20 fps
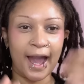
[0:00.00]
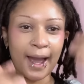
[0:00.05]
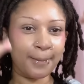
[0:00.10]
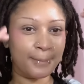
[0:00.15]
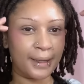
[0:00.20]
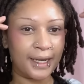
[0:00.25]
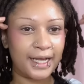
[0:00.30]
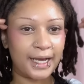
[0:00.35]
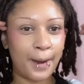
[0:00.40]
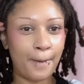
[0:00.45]
I
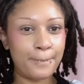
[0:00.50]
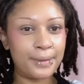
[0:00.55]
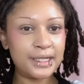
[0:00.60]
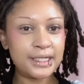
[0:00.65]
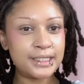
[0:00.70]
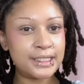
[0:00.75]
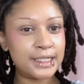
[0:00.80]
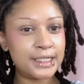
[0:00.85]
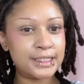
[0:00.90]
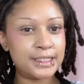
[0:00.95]
made a couple
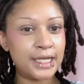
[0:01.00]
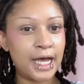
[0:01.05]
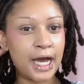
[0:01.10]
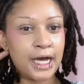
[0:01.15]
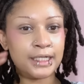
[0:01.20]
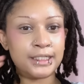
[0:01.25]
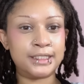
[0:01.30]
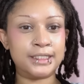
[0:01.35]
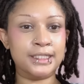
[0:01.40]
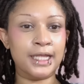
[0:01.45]
of
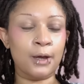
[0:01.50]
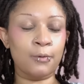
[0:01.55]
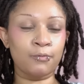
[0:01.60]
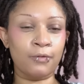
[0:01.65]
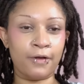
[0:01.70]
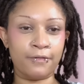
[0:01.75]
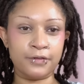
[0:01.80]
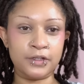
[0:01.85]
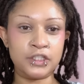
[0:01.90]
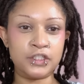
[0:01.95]
TikToks that
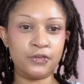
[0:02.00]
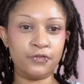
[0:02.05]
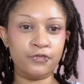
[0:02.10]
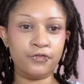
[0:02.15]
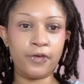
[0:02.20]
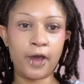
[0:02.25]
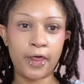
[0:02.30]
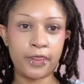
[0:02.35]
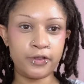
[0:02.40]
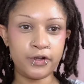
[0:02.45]
ruffled some
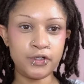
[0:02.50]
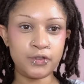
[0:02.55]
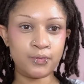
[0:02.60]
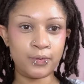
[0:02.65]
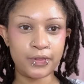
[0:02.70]
feathers